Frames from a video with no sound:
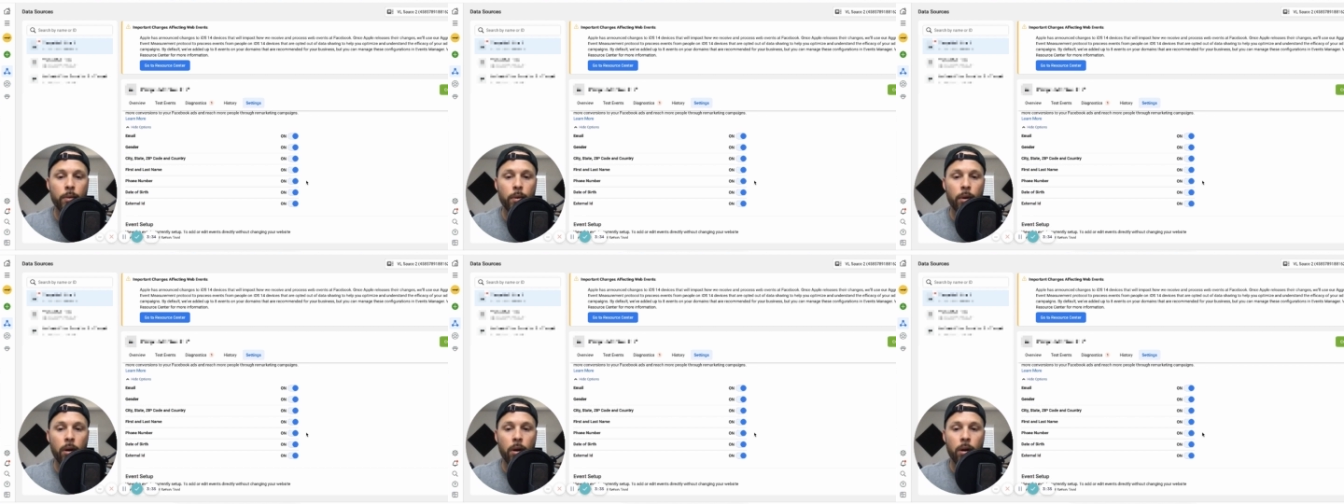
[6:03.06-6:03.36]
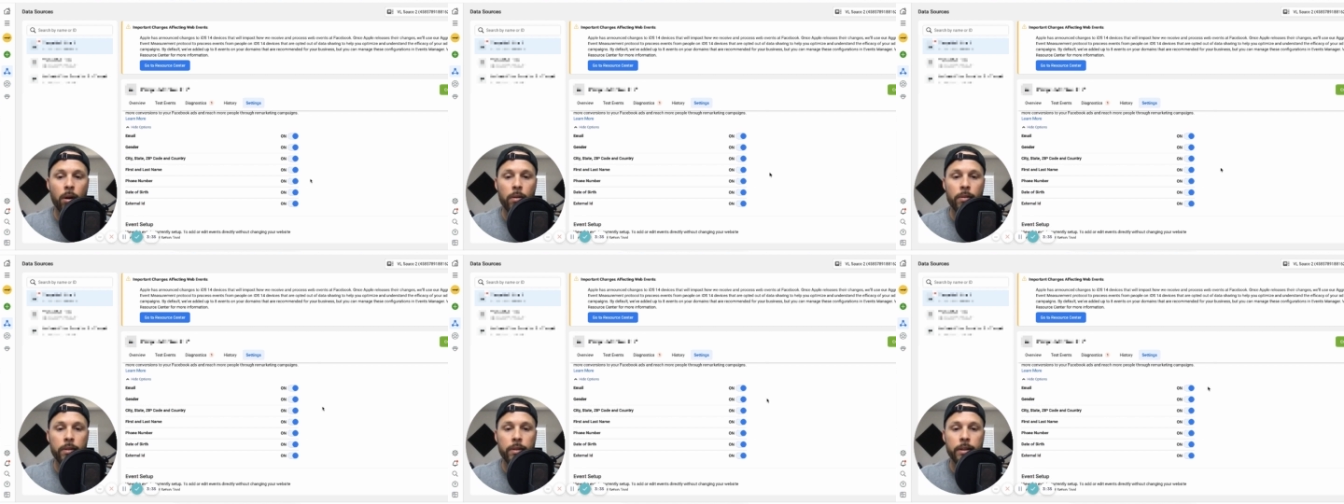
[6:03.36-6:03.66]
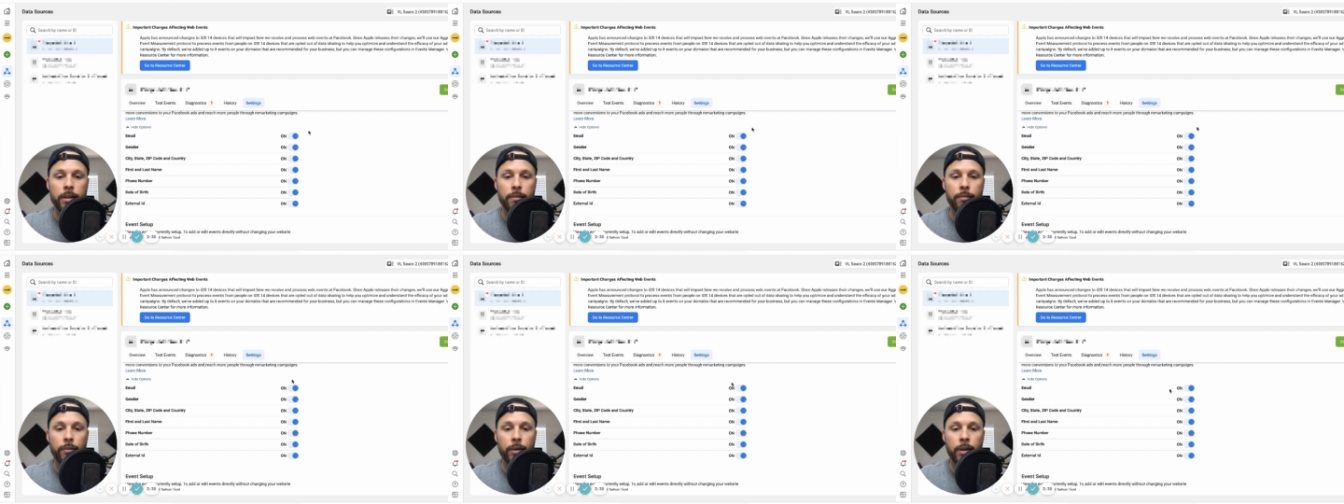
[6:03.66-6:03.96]
you all the
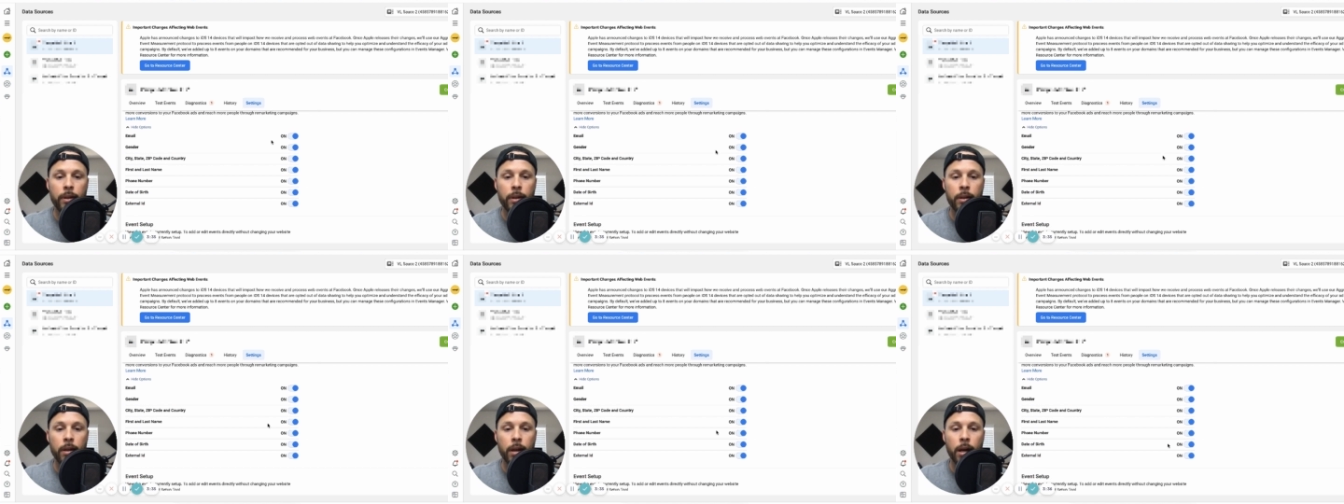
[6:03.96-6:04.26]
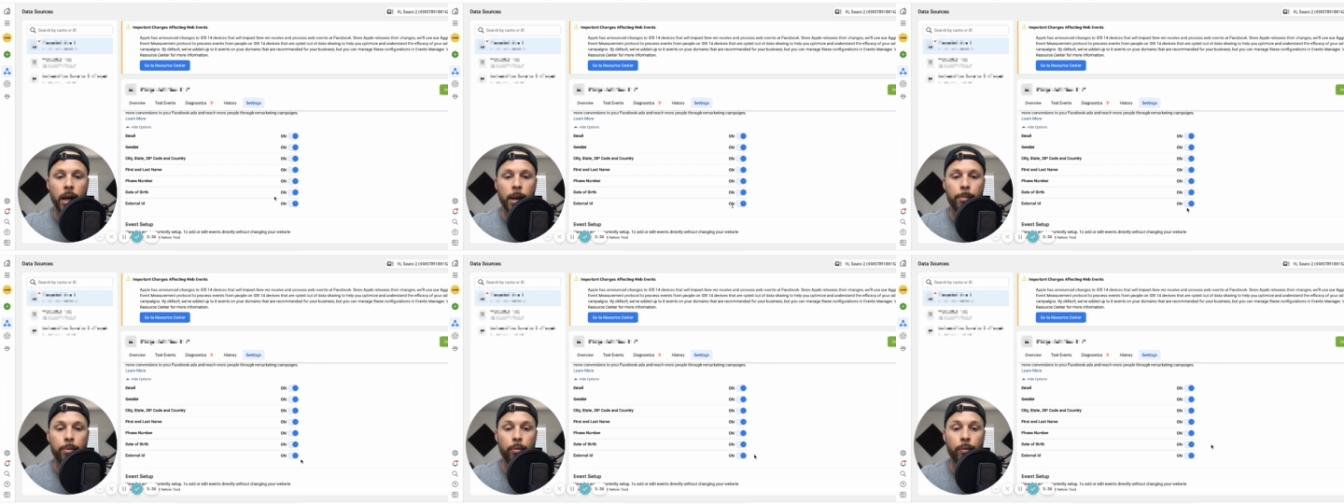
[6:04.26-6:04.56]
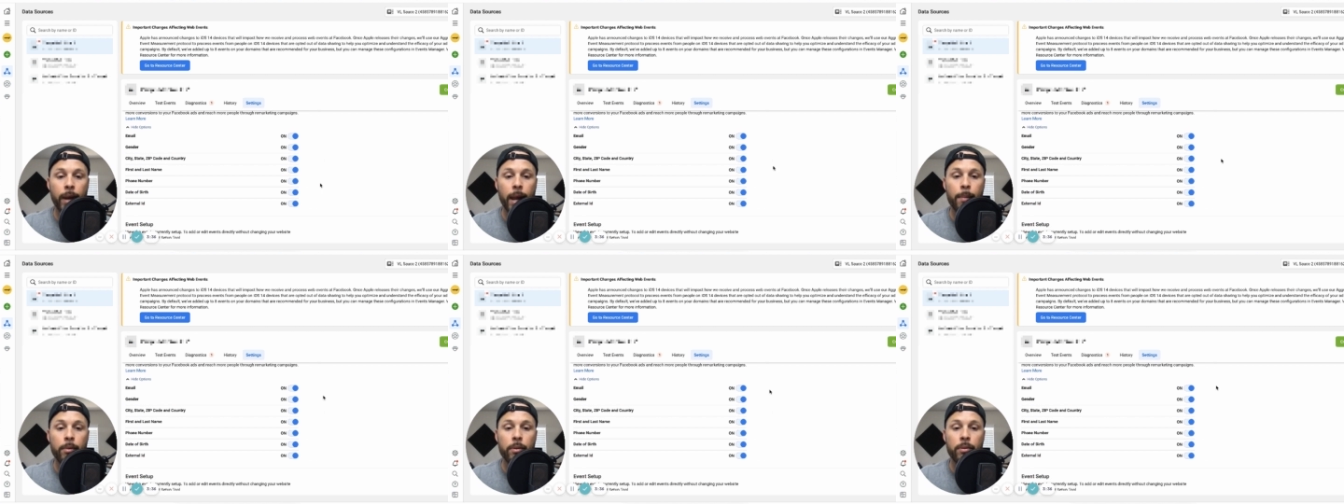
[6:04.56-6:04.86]
different uh,
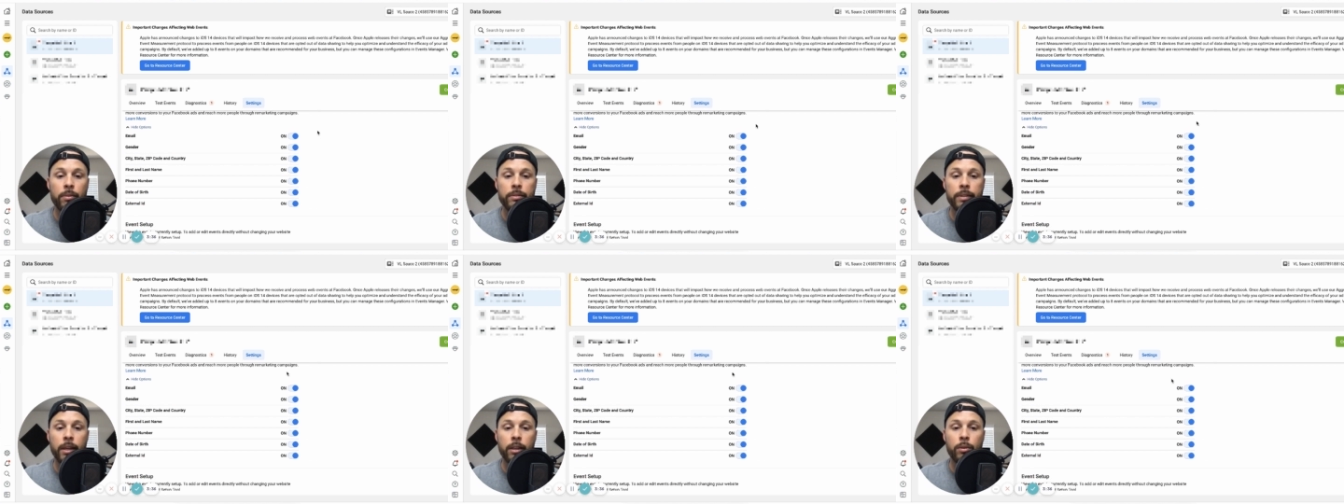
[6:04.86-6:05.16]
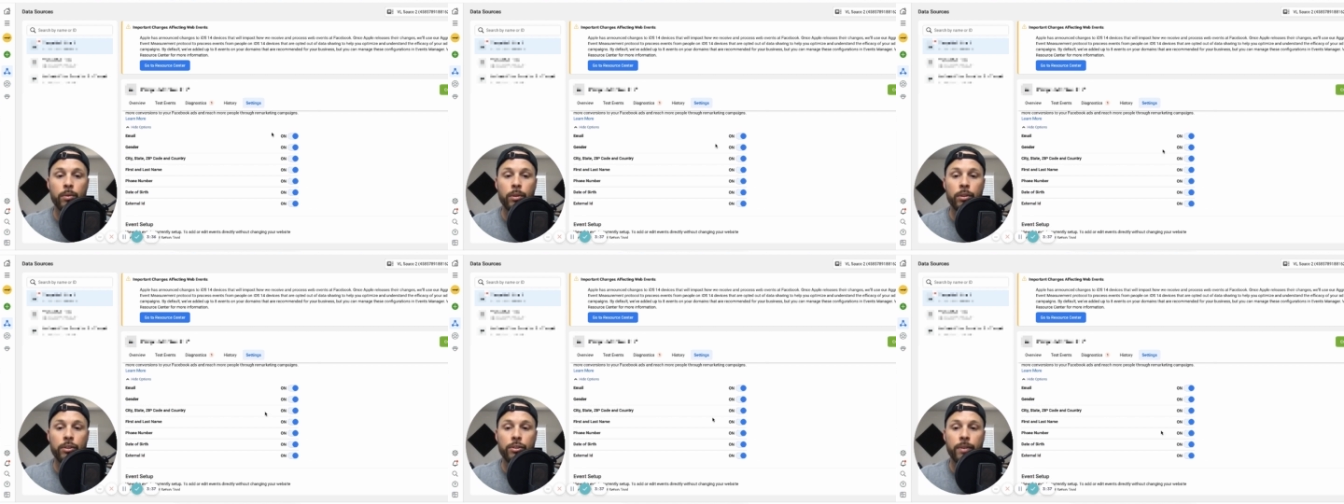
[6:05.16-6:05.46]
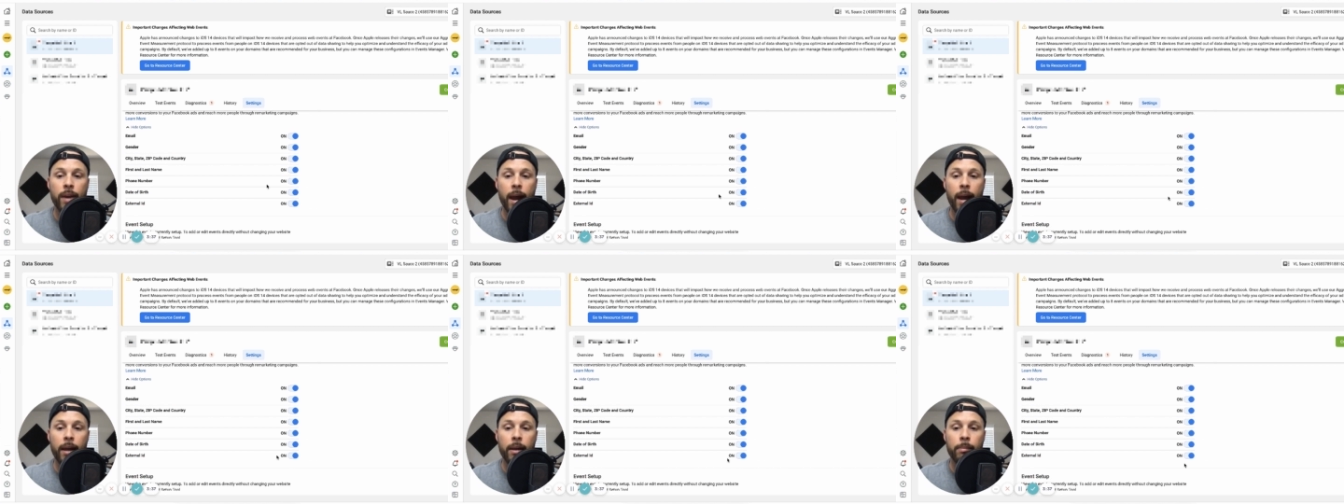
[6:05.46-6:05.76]
parameters that you can
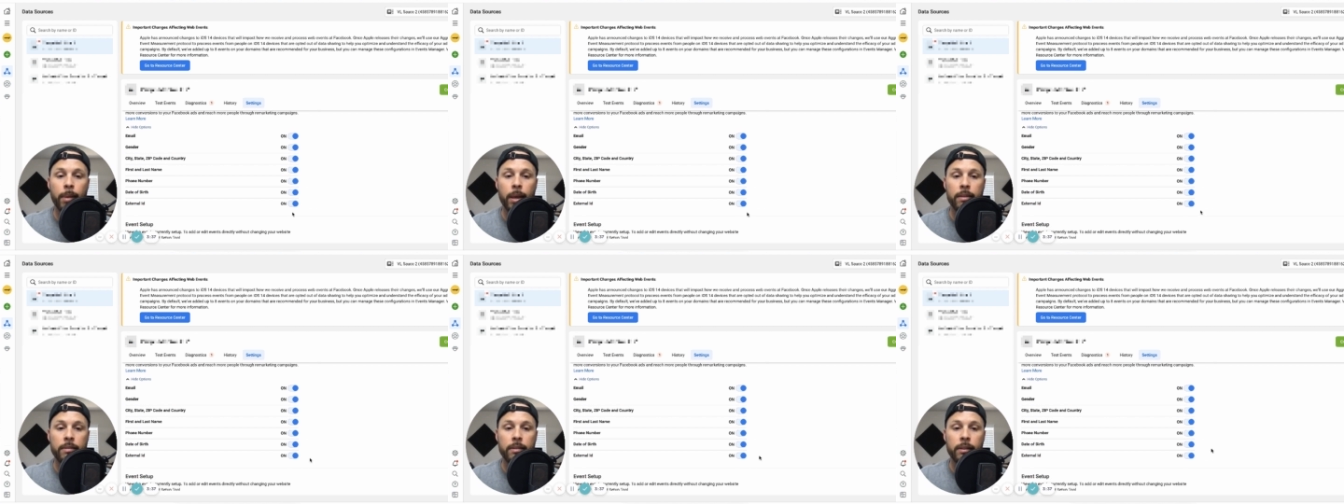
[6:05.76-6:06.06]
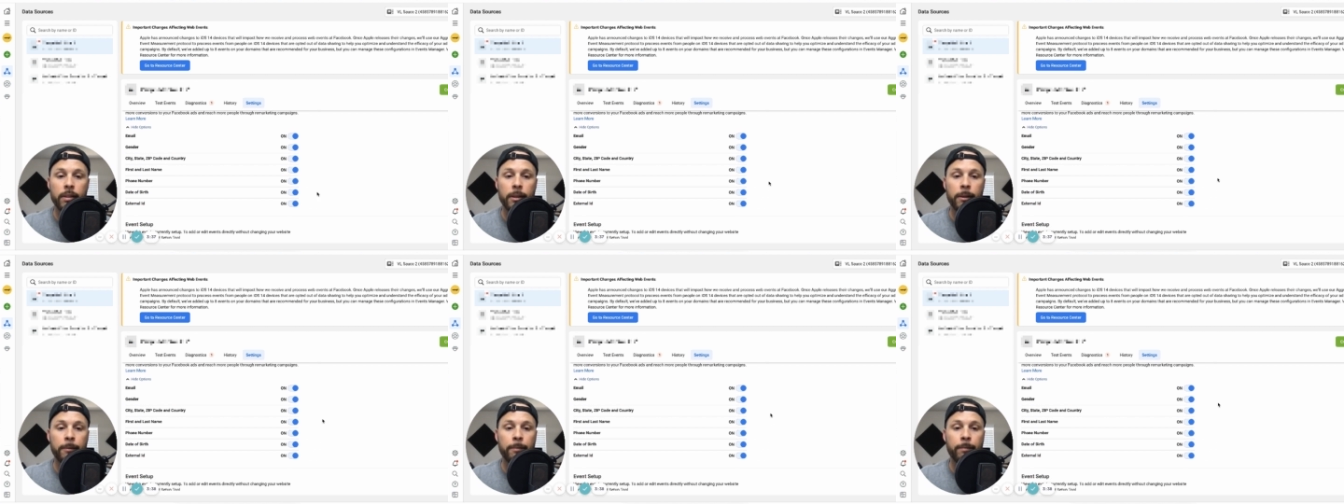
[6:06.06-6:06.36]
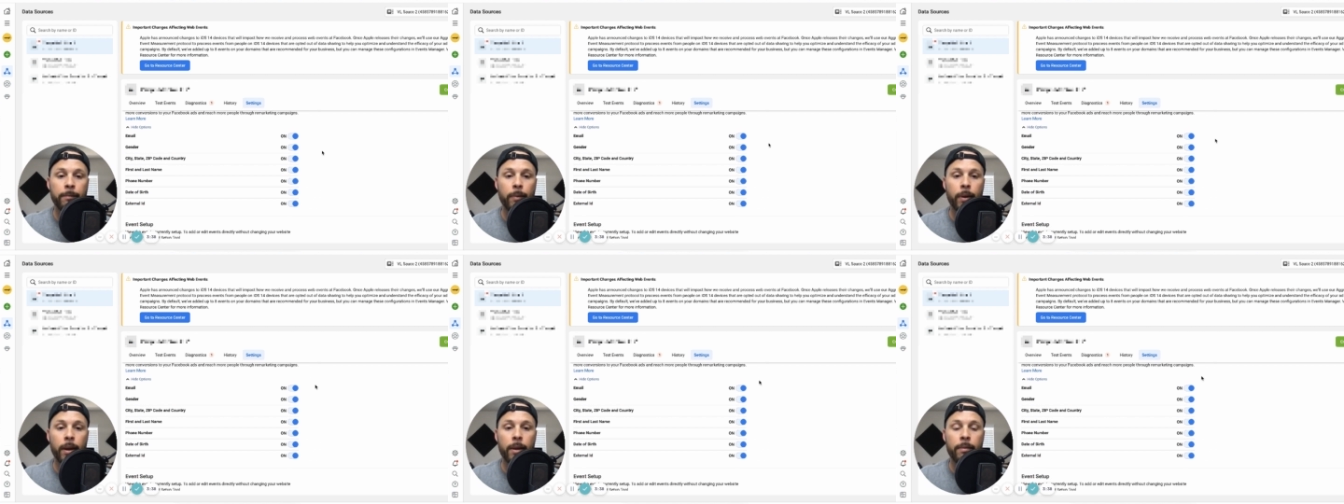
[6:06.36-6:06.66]
track, basically,
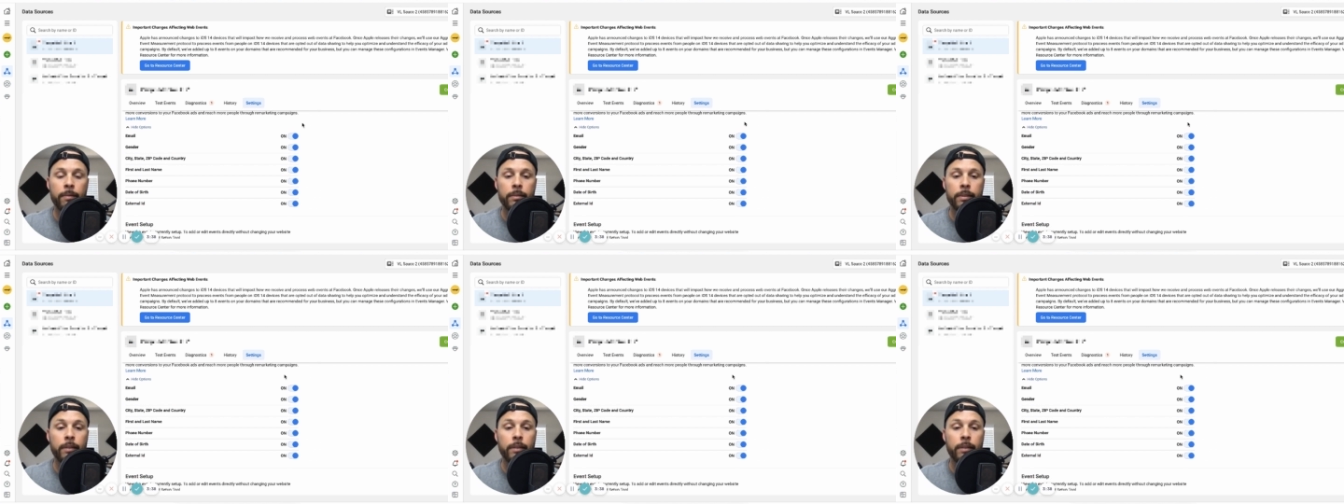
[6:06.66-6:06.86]
right?